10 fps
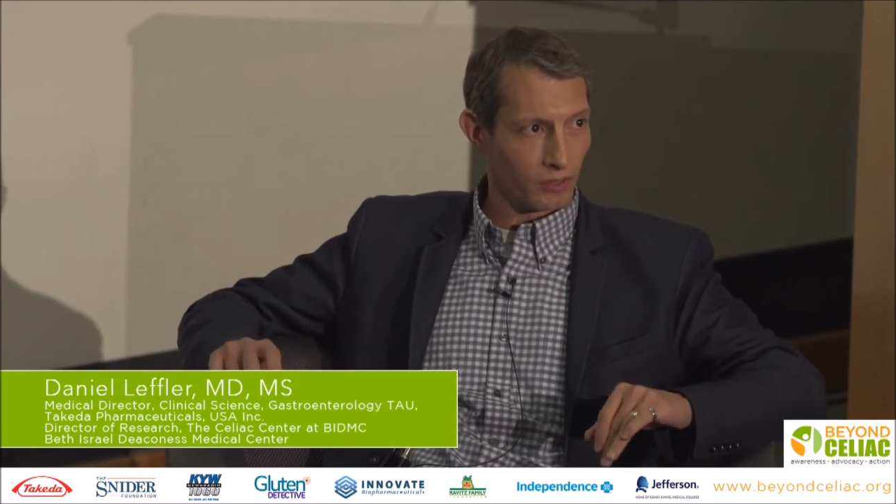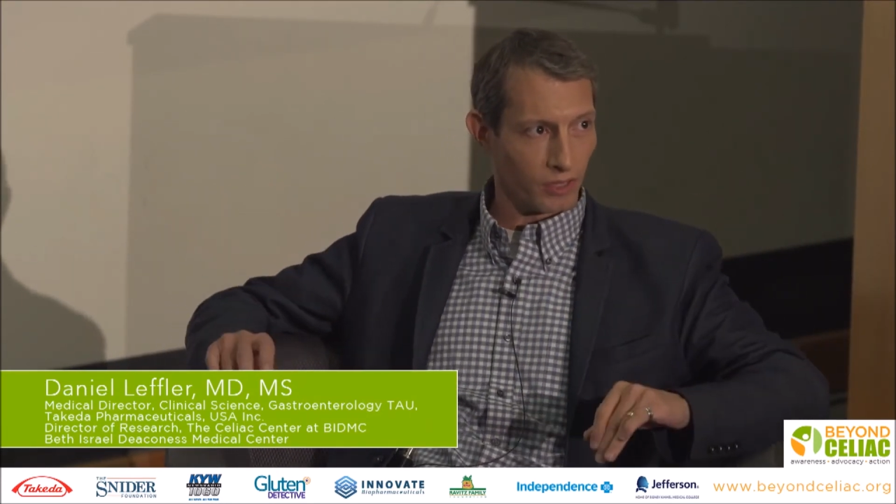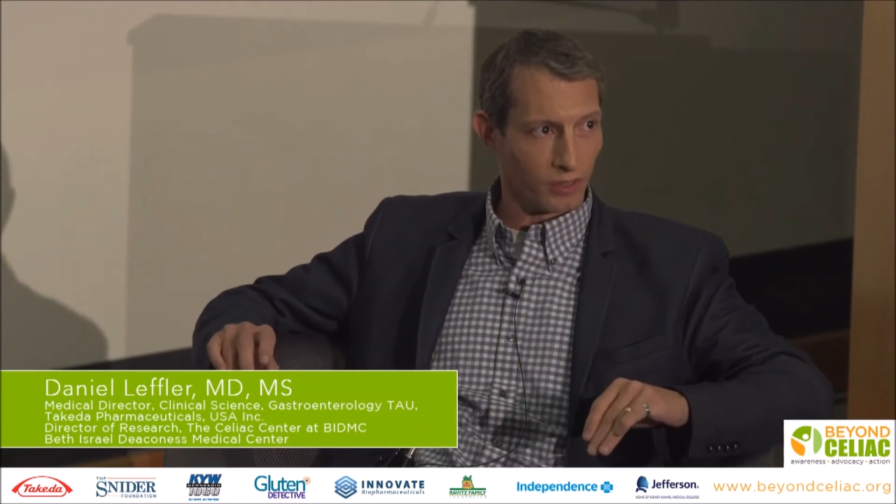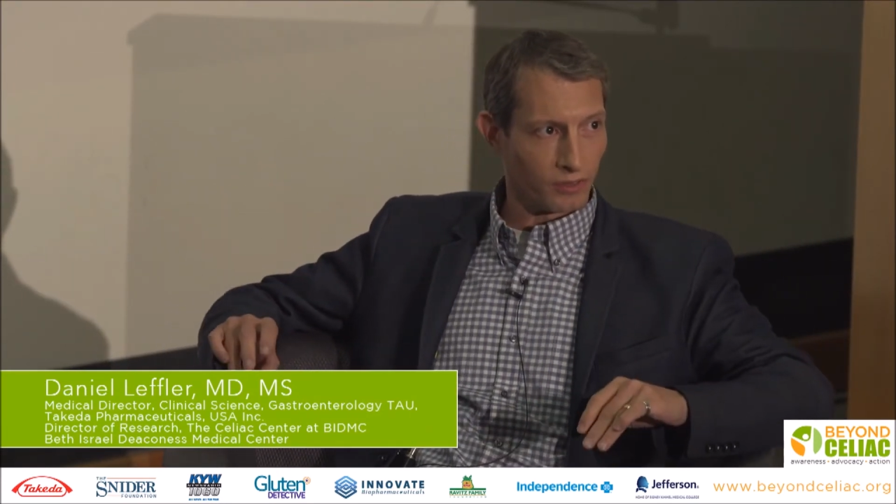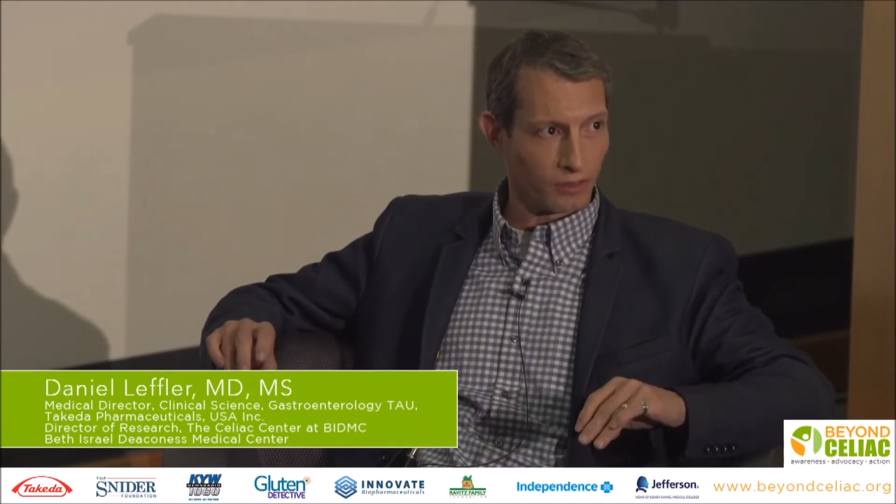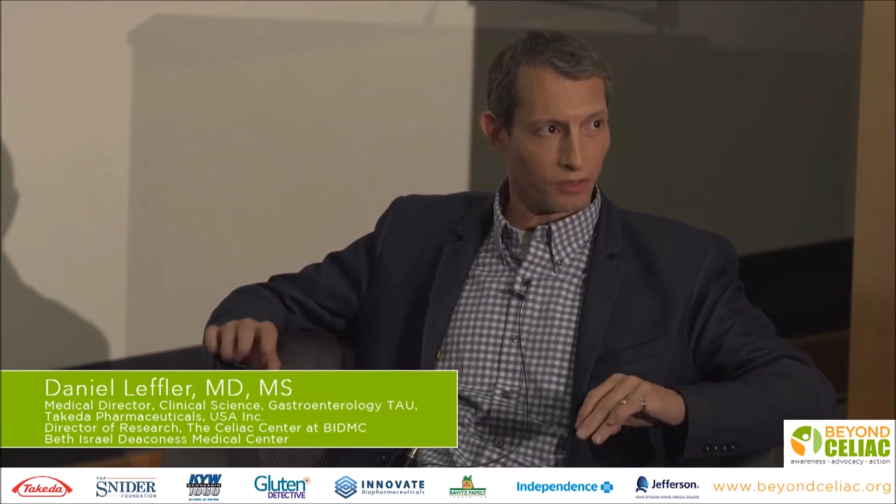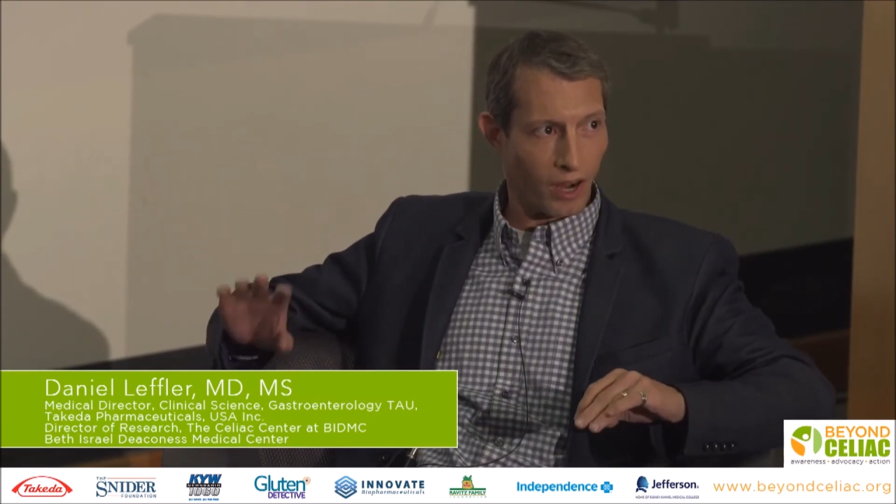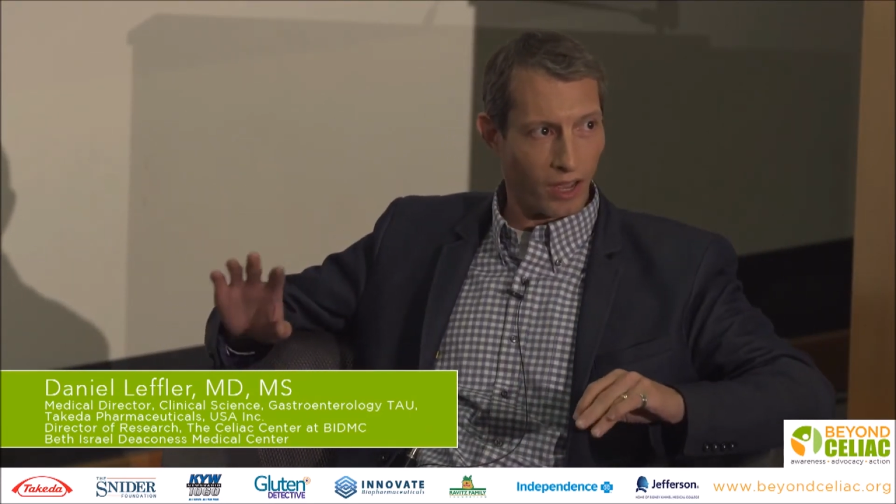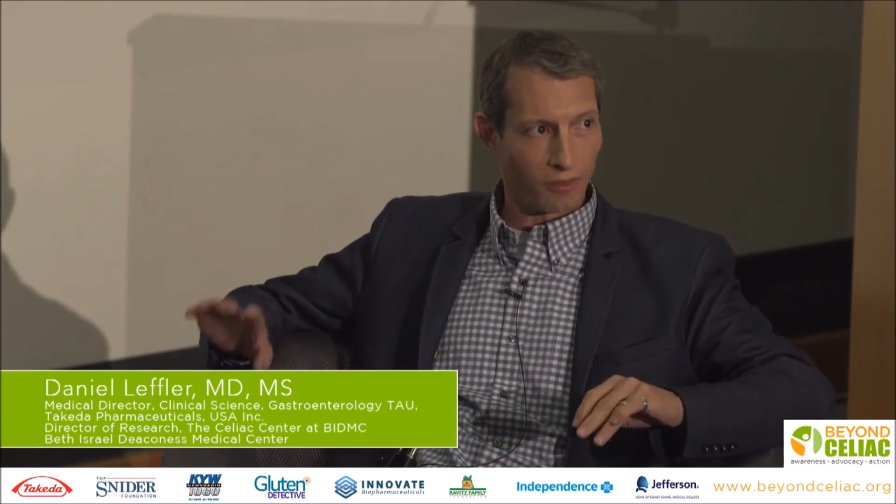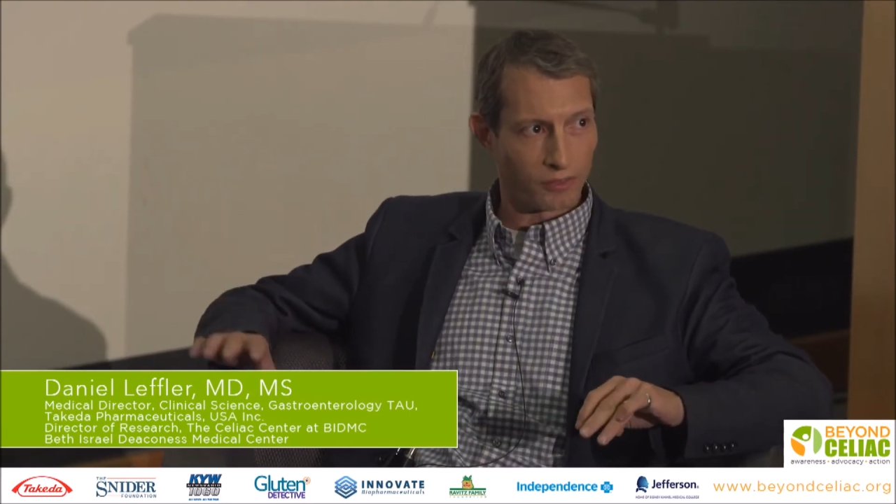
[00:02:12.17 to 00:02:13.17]
genes that
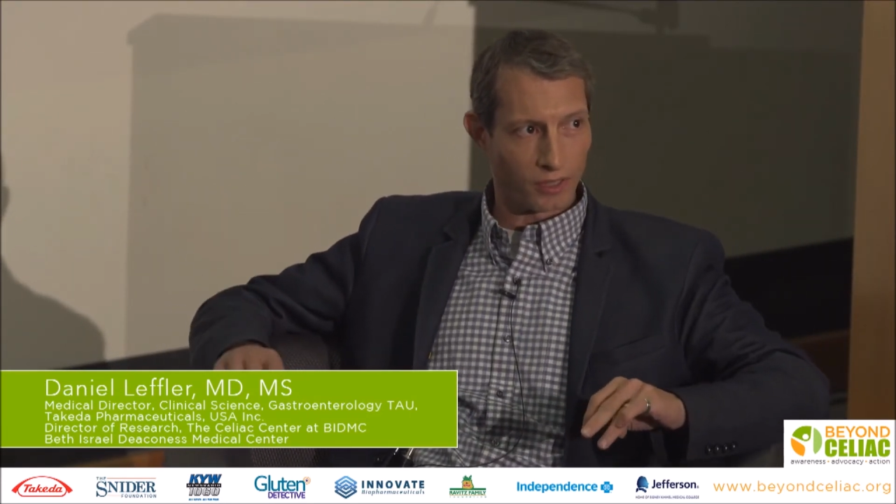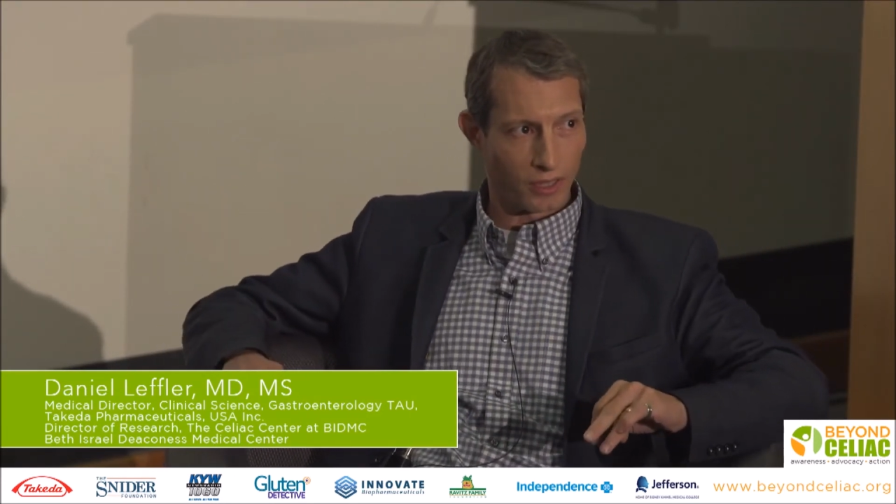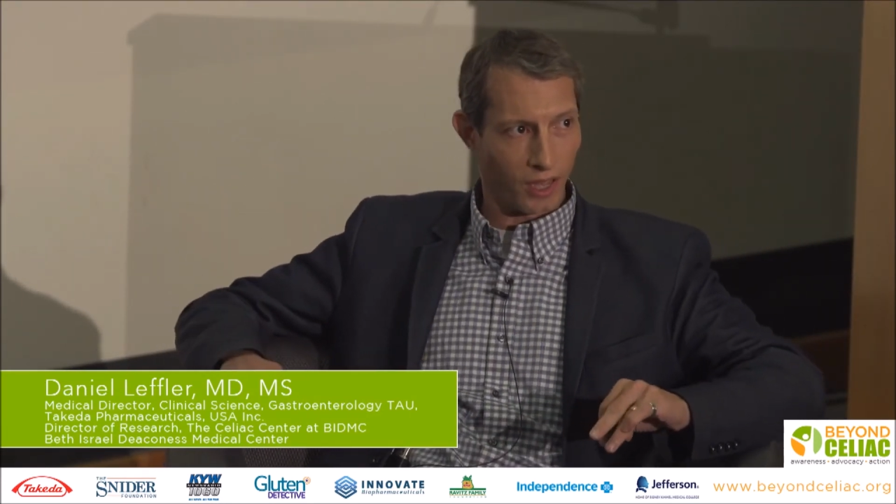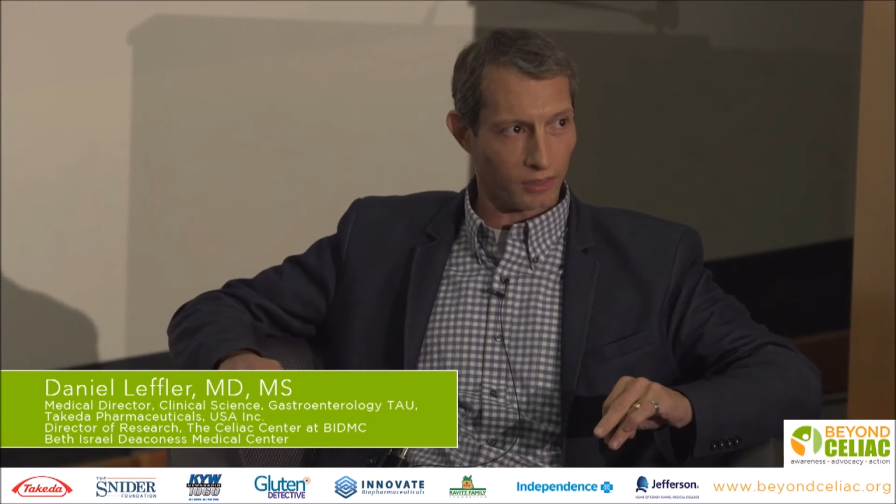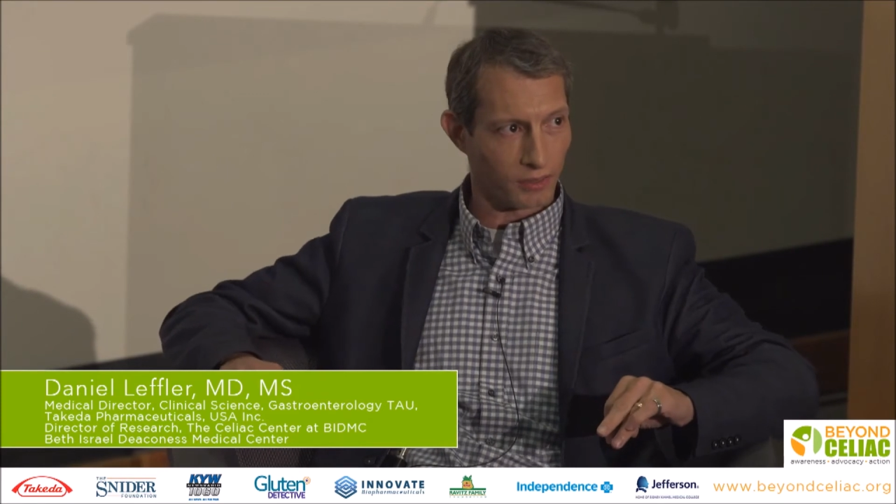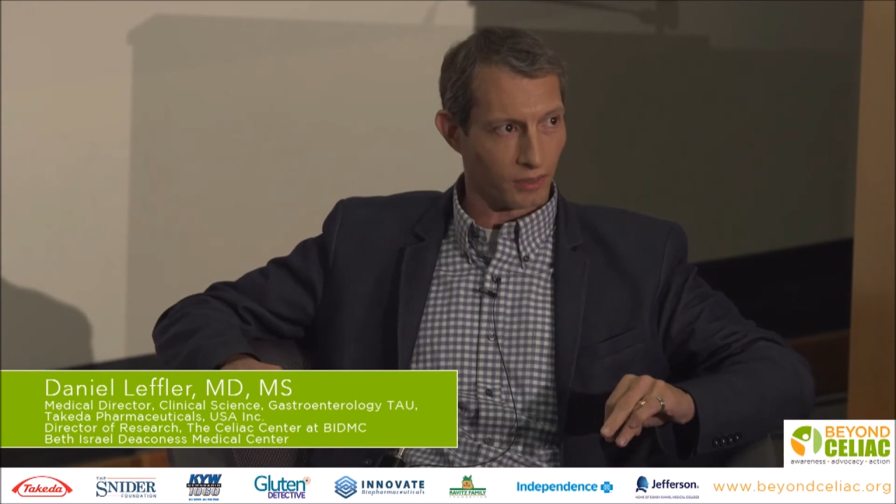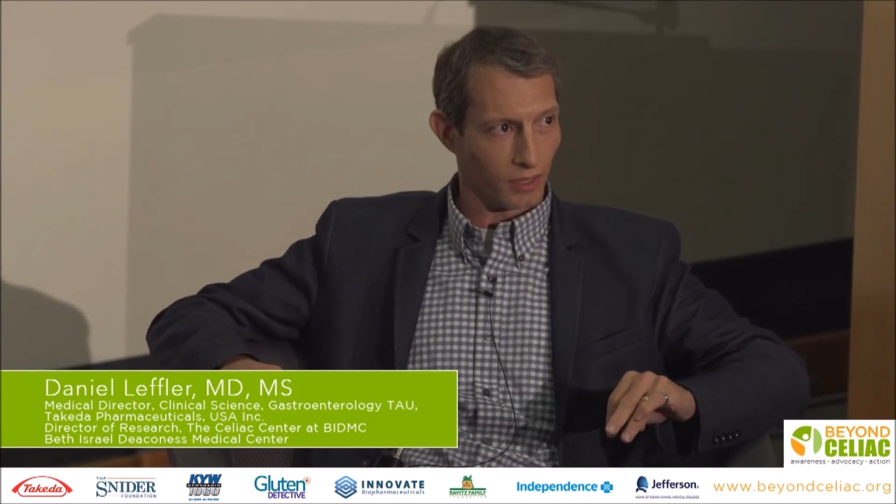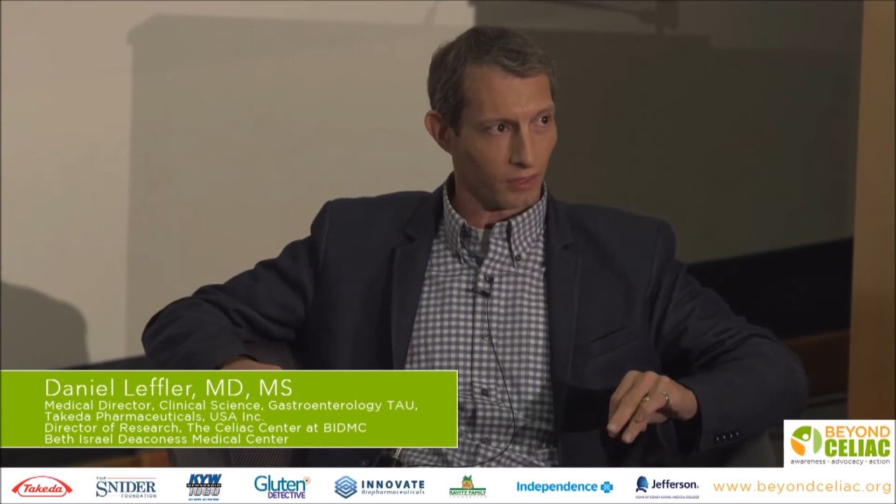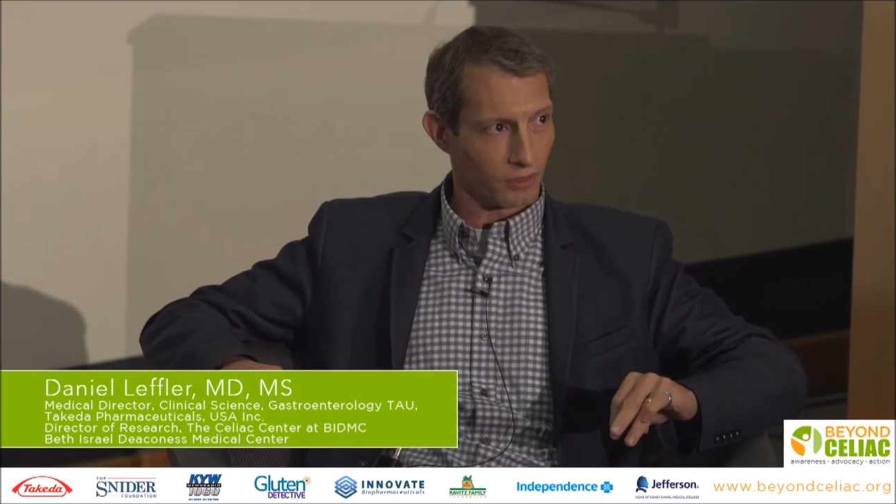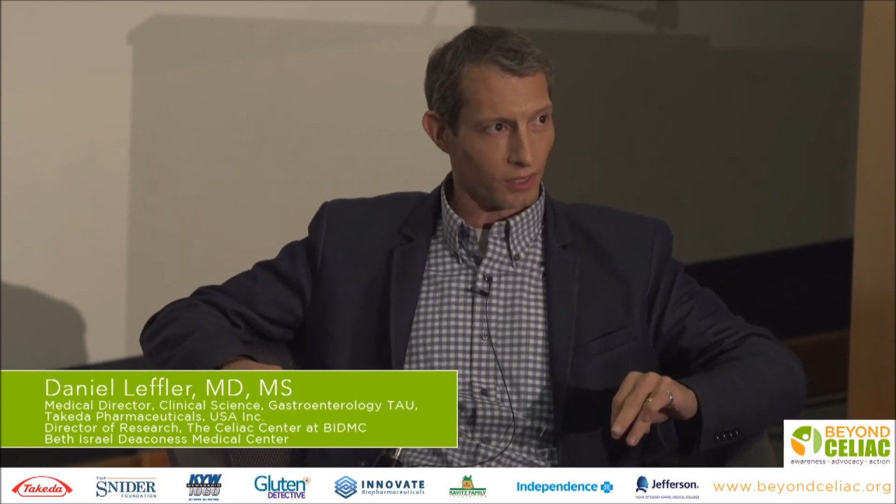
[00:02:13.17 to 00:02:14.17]
drive celiac
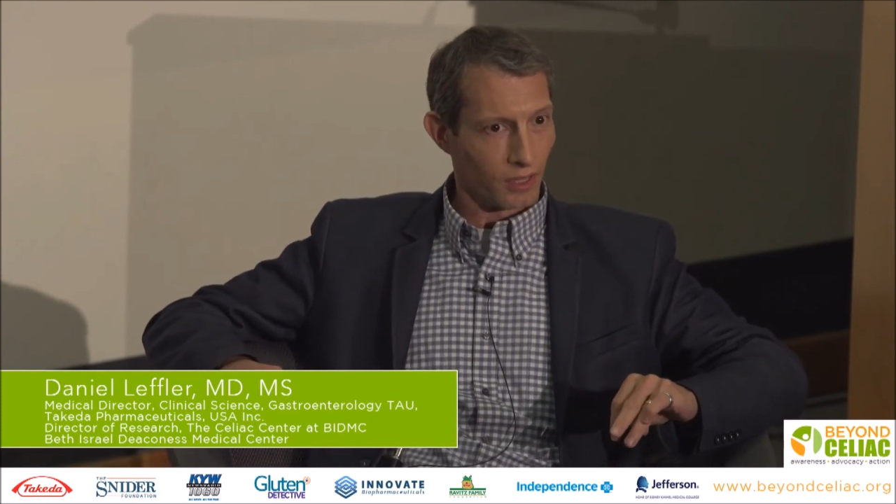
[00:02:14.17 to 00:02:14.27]
disease.